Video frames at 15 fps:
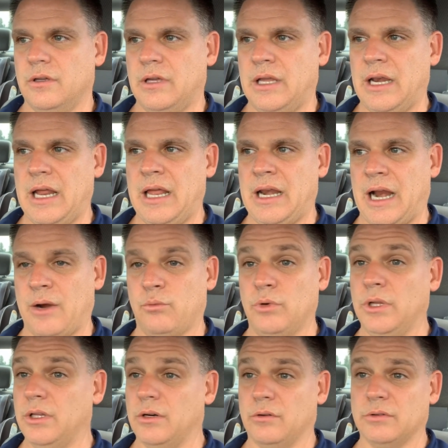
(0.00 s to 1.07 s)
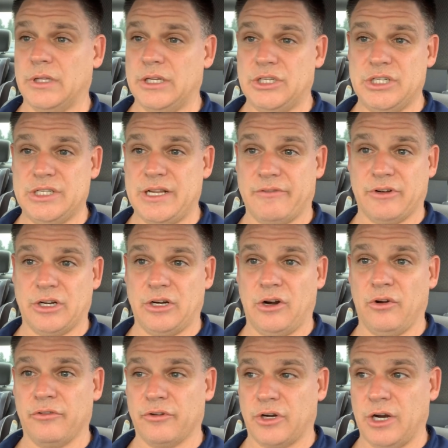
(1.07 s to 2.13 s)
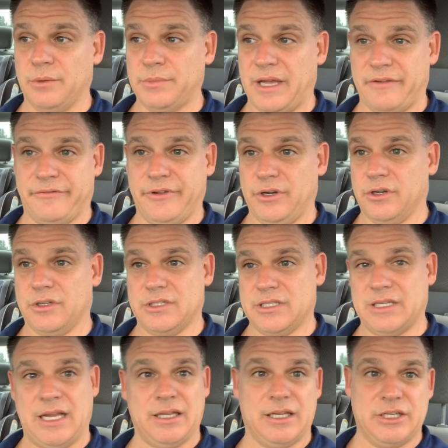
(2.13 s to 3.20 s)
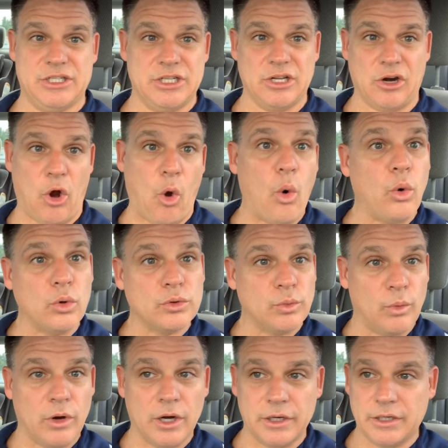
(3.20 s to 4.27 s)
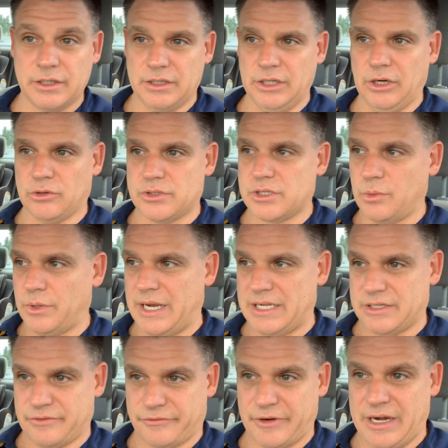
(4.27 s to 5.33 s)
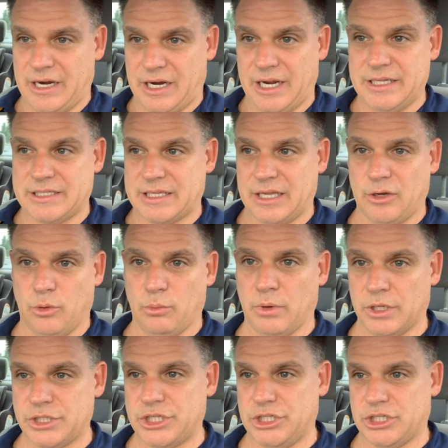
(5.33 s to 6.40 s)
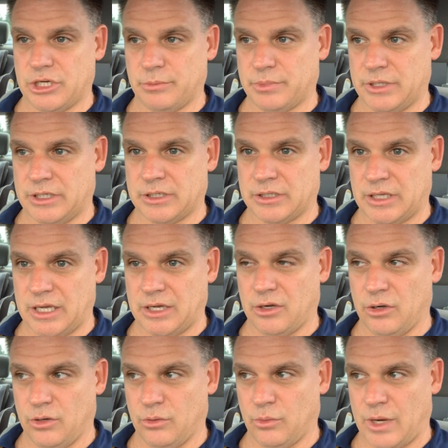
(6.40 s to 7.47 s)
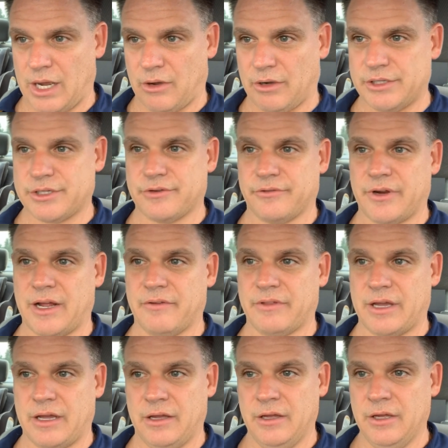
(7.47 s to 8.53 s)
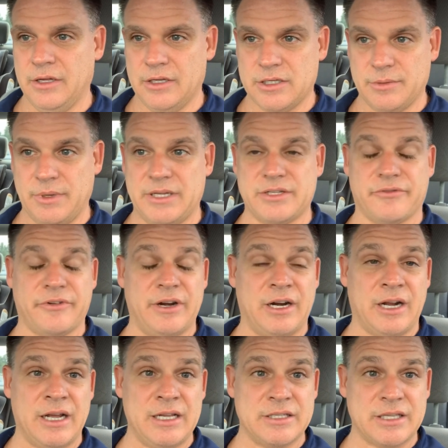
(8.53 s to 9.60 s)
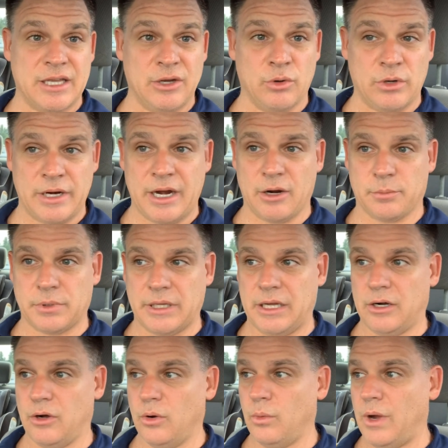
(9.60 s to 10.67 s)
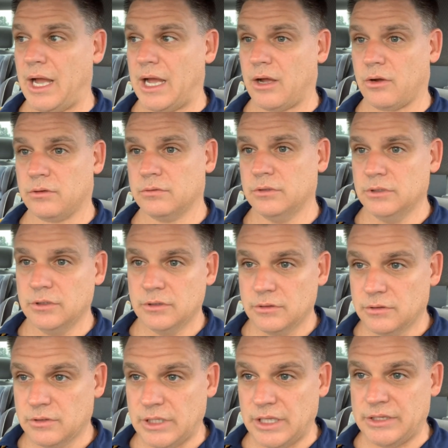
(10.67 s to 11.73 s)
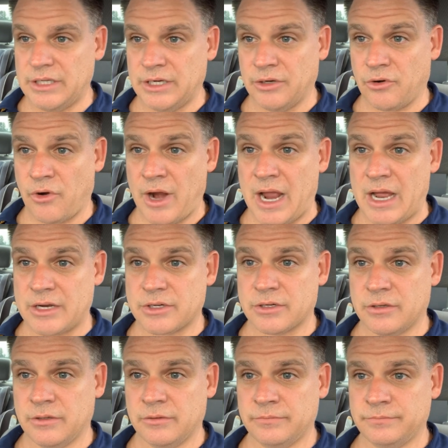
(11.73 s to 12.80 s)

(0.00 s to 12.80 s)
And I really don't think she's ever going to overcome that fear, because it's not like she's going to hold one. Someone has afraid of heights, they go bungee jumping and they're like, oh, wow, I survived that. Somebody has afraid of heights, they go in an airplane. Oh, wow, it didn't crash.